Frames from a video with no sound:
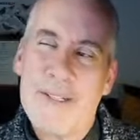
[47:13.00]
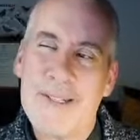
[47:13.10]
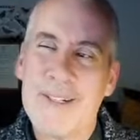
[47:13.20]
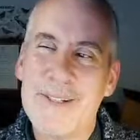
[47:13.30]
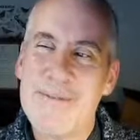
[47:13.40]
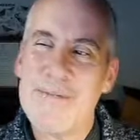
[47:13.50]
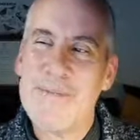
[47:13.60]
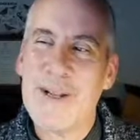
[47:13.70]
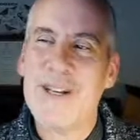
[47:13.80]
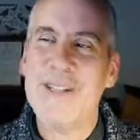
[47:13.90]
kind of
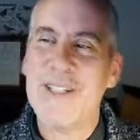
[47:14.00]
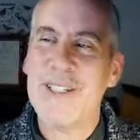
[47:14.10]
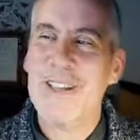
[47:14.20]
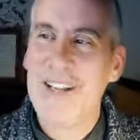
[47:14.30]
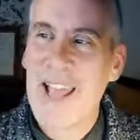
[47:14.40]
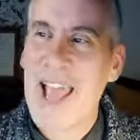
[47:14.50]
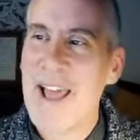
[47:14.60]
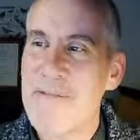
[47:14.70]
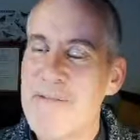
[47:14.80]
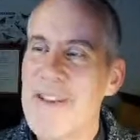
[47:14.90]
plants that you can
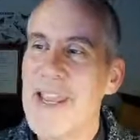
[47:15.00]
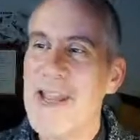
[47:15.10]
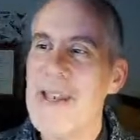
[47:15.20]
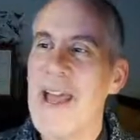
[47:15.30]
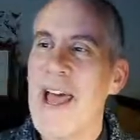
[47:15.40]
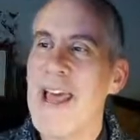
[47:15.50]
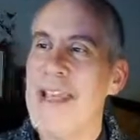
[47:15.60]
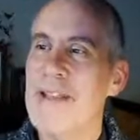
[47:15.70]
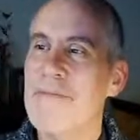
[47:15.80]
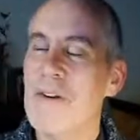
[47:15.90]
have in
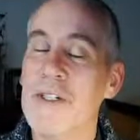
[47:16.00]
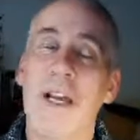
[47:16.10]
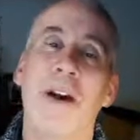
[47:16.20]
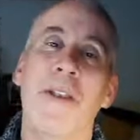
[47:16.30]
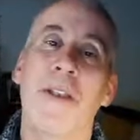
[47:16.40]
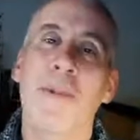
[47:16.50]
a forest garden.